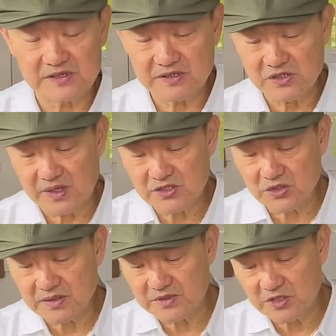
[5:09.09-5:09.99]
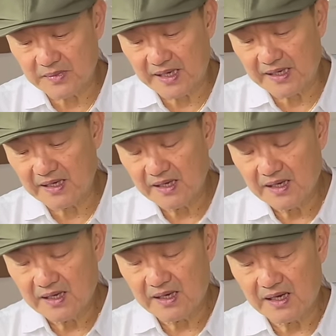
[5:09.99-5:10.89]
So I took them to my
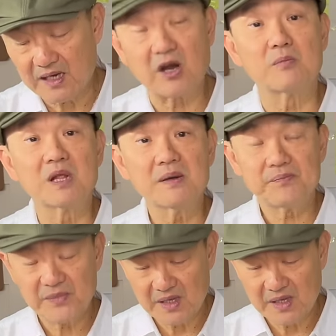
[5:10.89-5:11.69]
cobbler